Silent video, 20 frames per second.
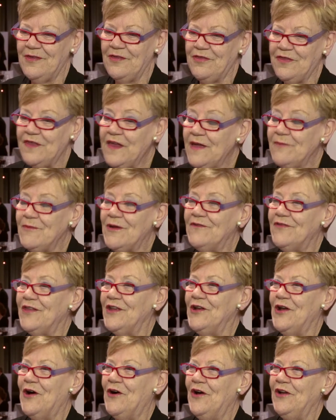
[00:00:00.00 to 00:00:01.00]
The theme of
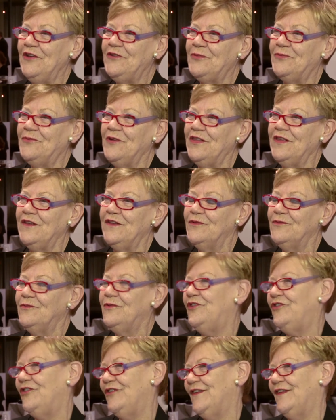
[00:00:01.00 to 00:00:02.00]
the night, with it,
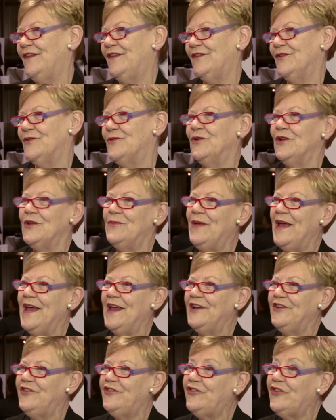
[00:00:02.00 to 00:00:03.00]
which is all
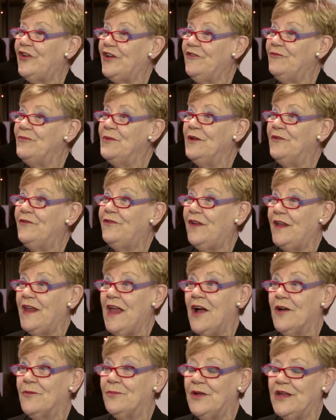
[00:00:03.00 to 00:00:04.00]
about achievement for
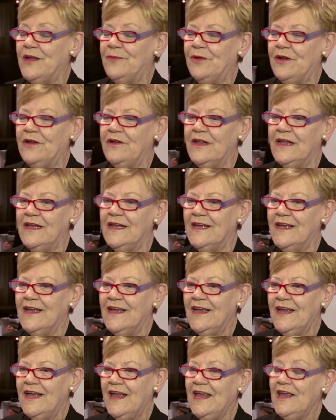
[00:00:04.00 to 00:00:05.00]
young people,
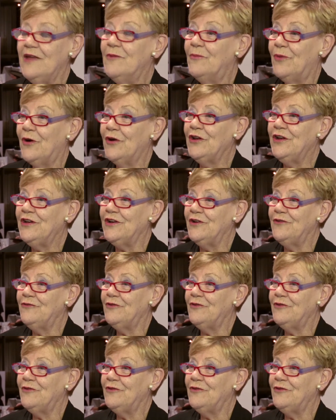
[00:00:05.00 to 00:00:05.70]
he embodied it,